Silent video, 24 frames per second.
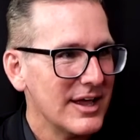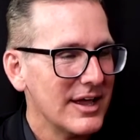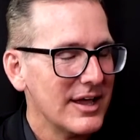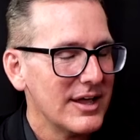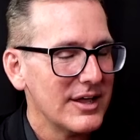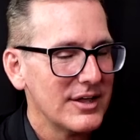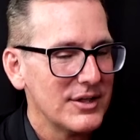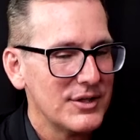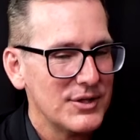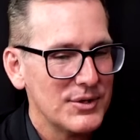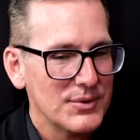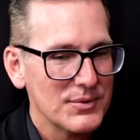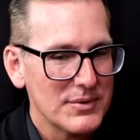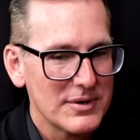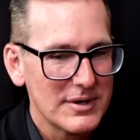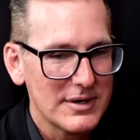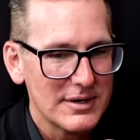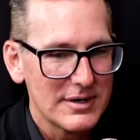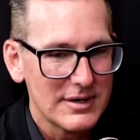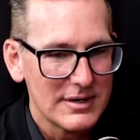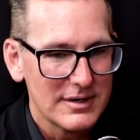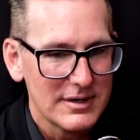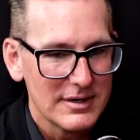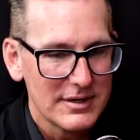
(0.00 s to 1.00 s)

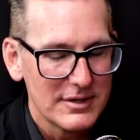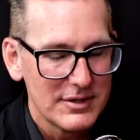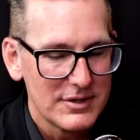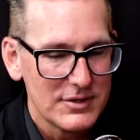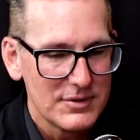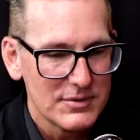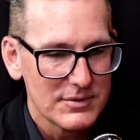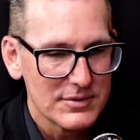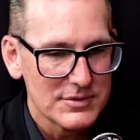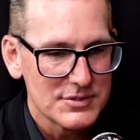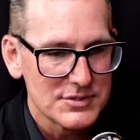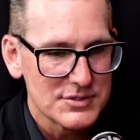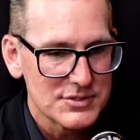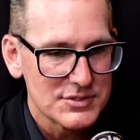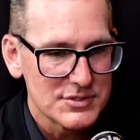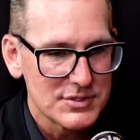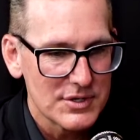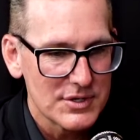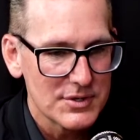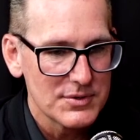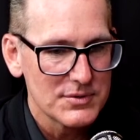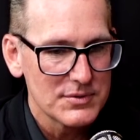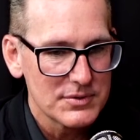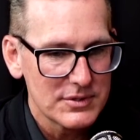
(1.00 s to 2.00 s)
you're
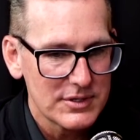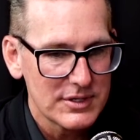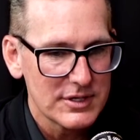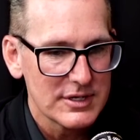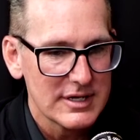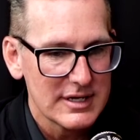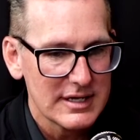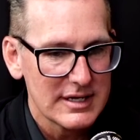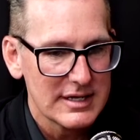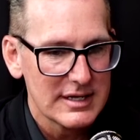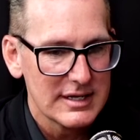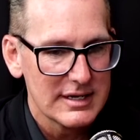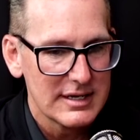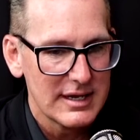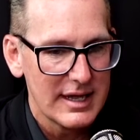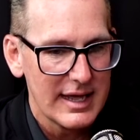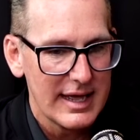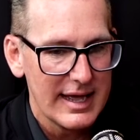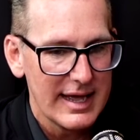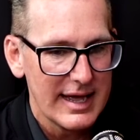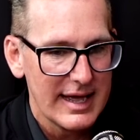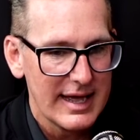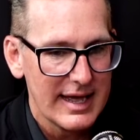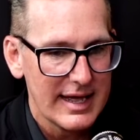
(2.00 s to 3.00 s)
so good
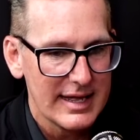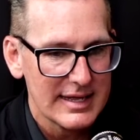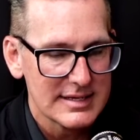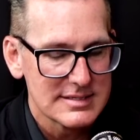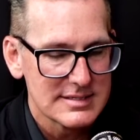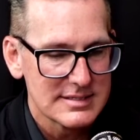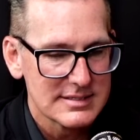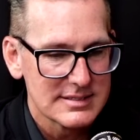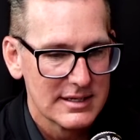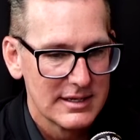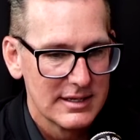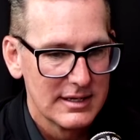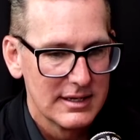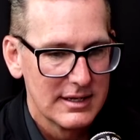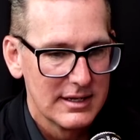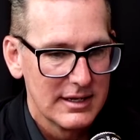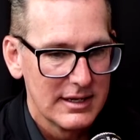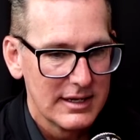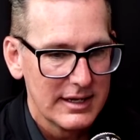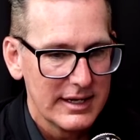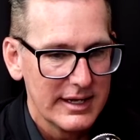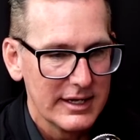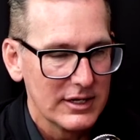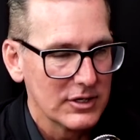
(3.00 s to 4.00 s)
at
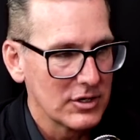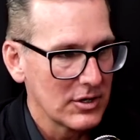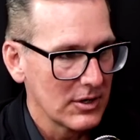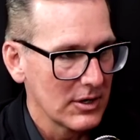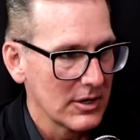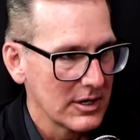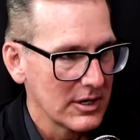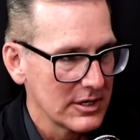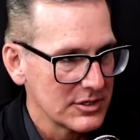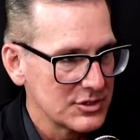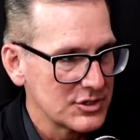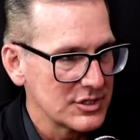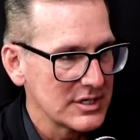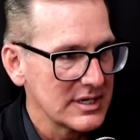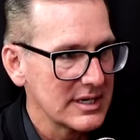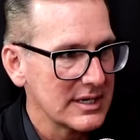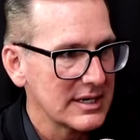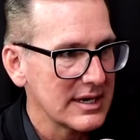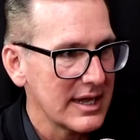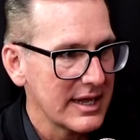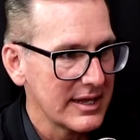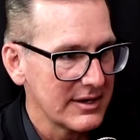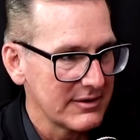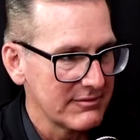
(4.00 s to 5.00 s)

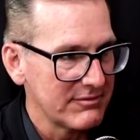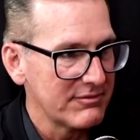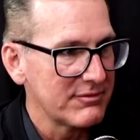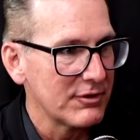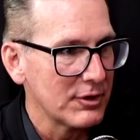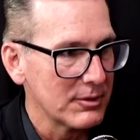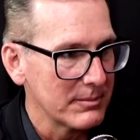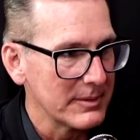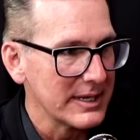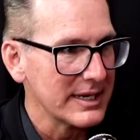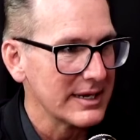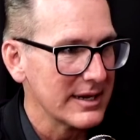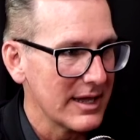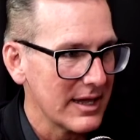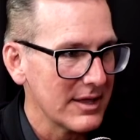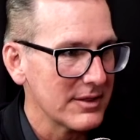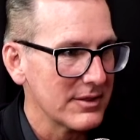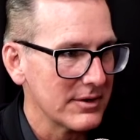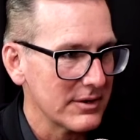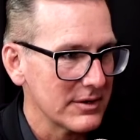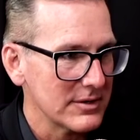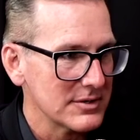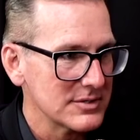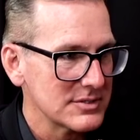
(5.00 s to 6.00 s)
encouraging and affirming
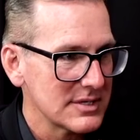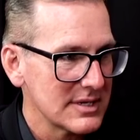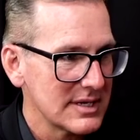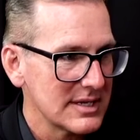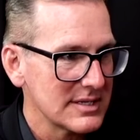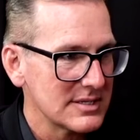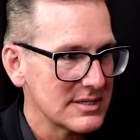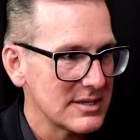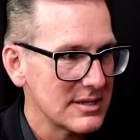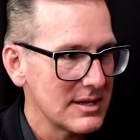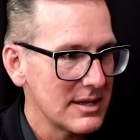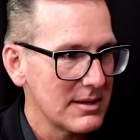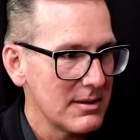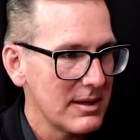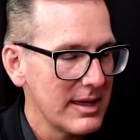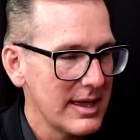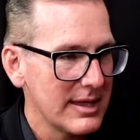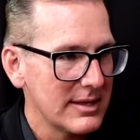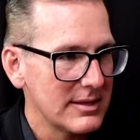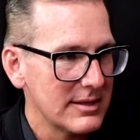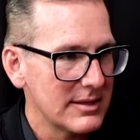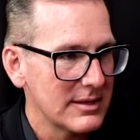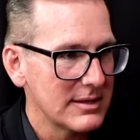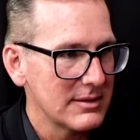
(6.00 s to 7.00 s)
others.
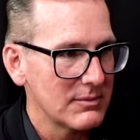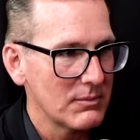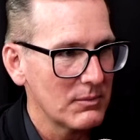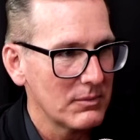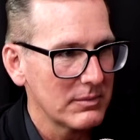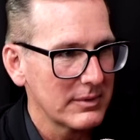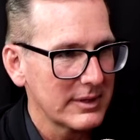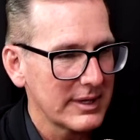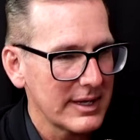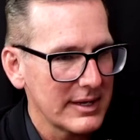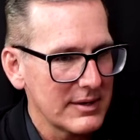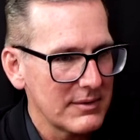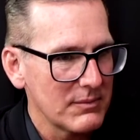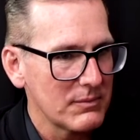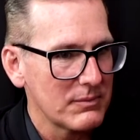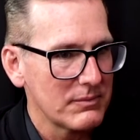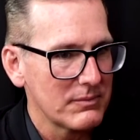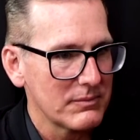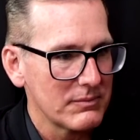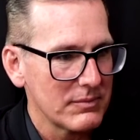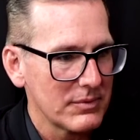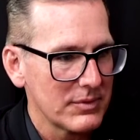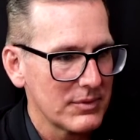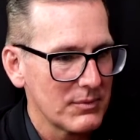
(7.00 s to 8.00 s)
And kind of
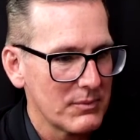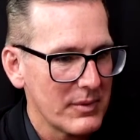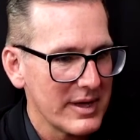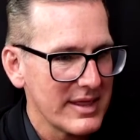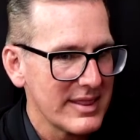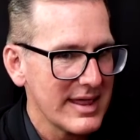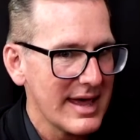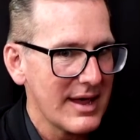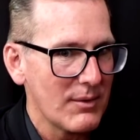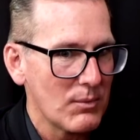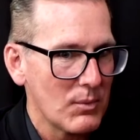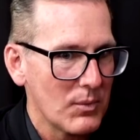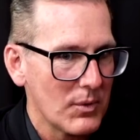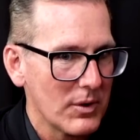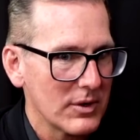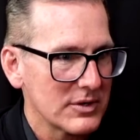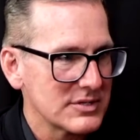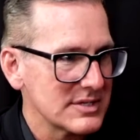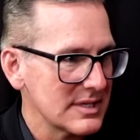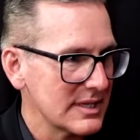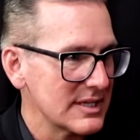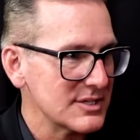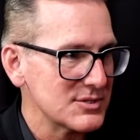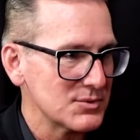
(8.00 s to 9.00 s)
the way that
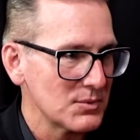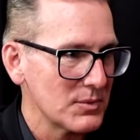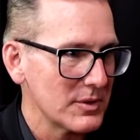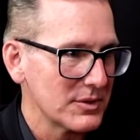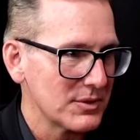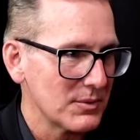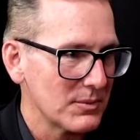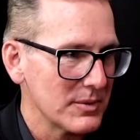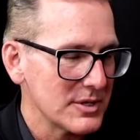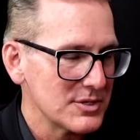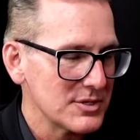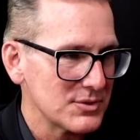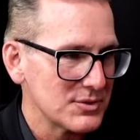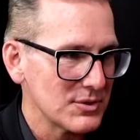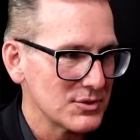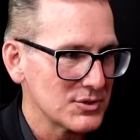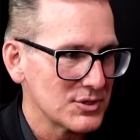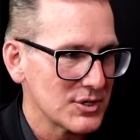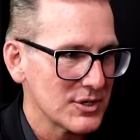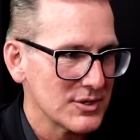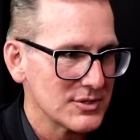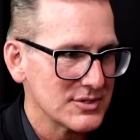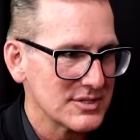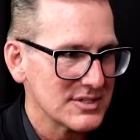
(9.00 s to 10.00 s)
works, at least what the research
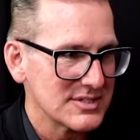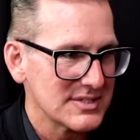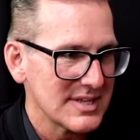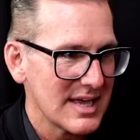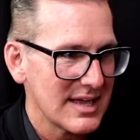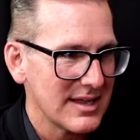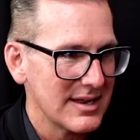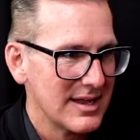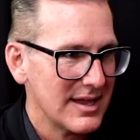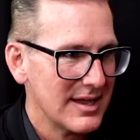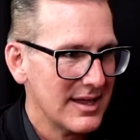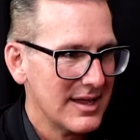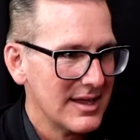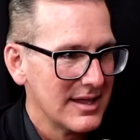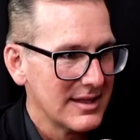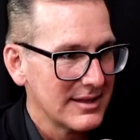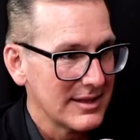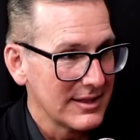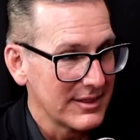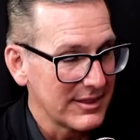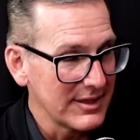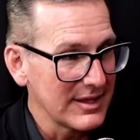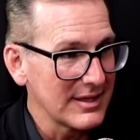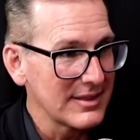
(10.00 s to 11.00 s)
shows, is that
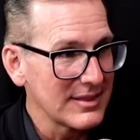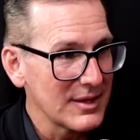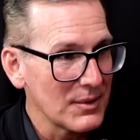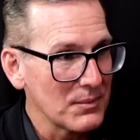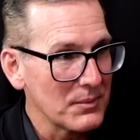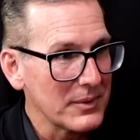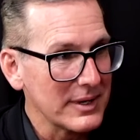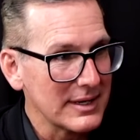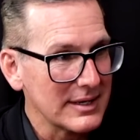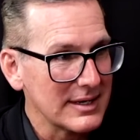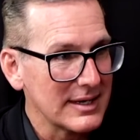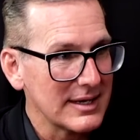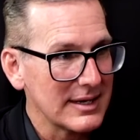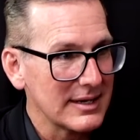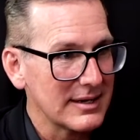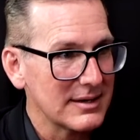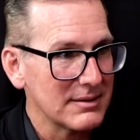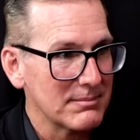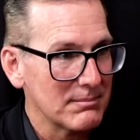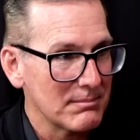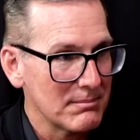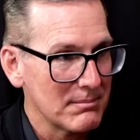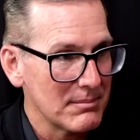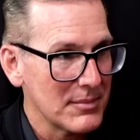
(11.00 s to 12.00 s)
the thing that we
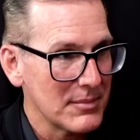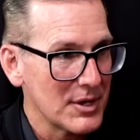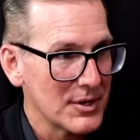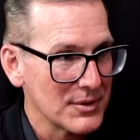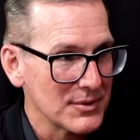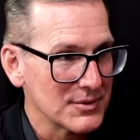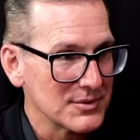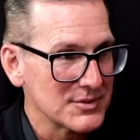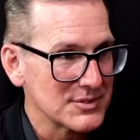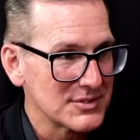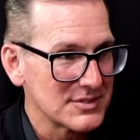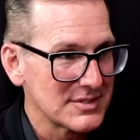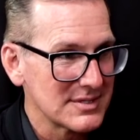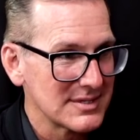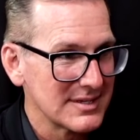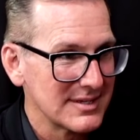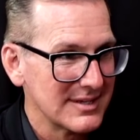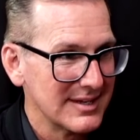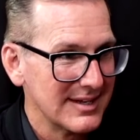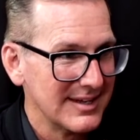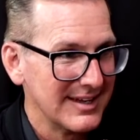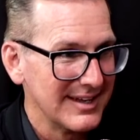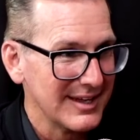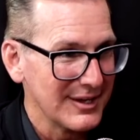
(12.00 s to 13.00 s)
need most
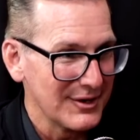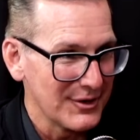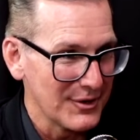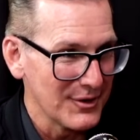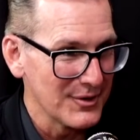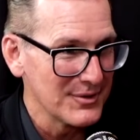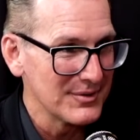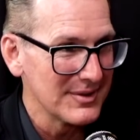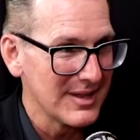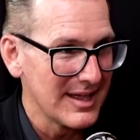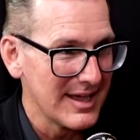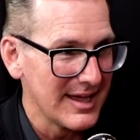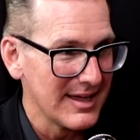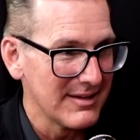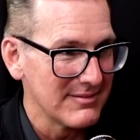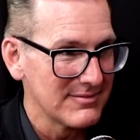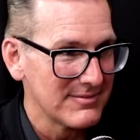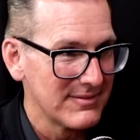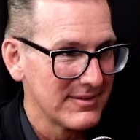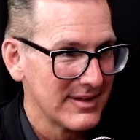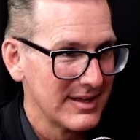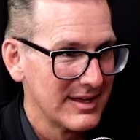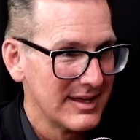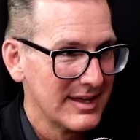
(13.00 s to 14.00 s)
in our own
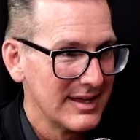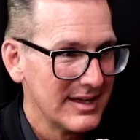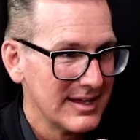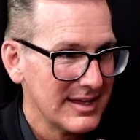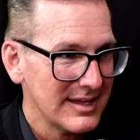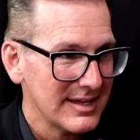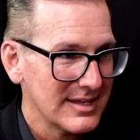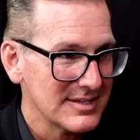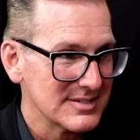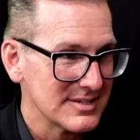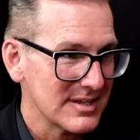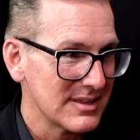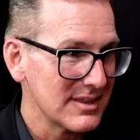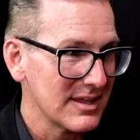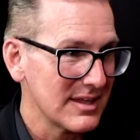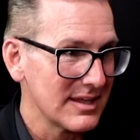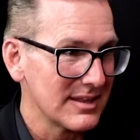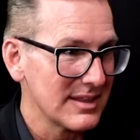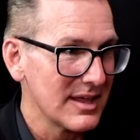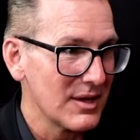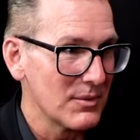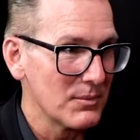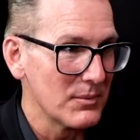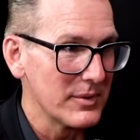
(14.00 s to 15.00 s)
life is a thing
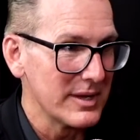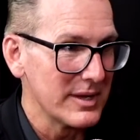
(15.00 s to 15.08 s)
that we